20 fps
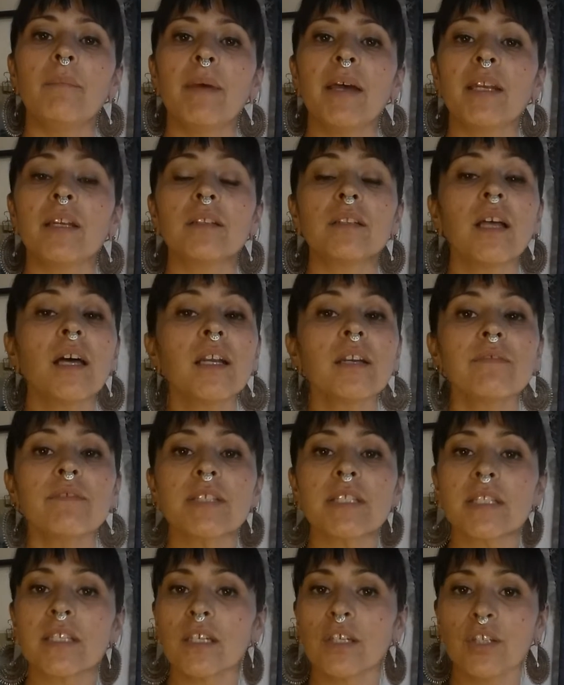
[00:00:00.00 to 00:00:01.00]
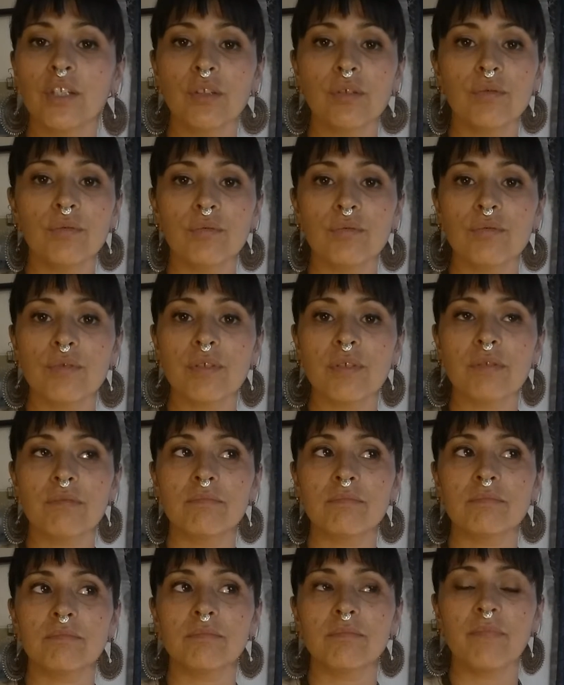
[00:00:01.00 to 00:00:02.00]
and a lot of us can use
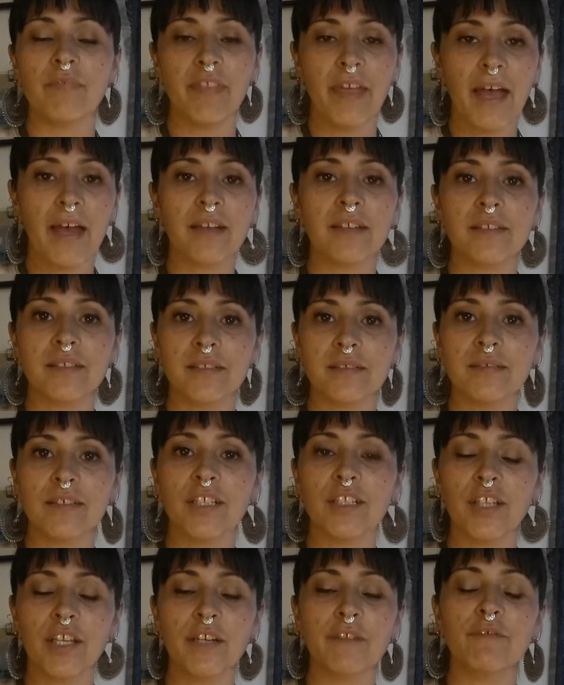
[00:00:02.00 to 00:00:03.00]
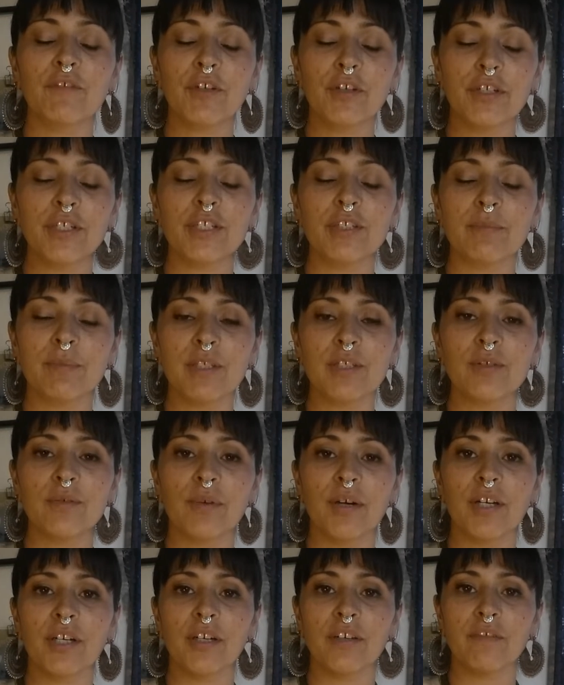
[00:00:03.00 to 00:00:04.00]
that, a lot of nourishment
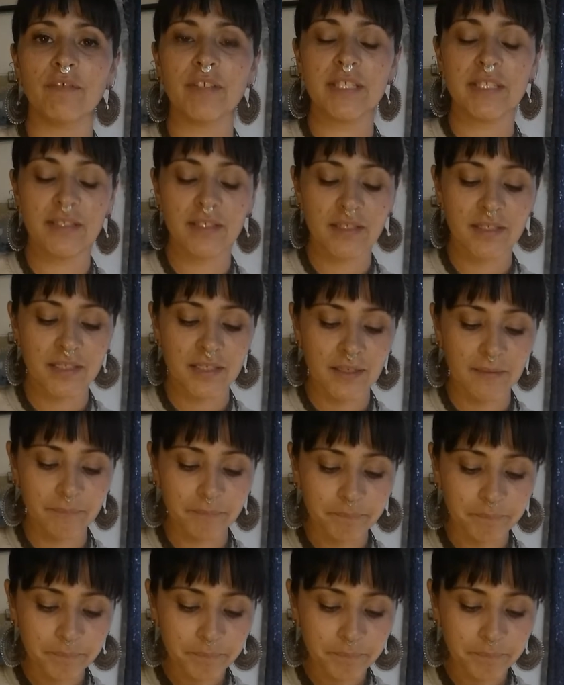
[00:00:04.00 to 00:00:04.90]
to our nervous system.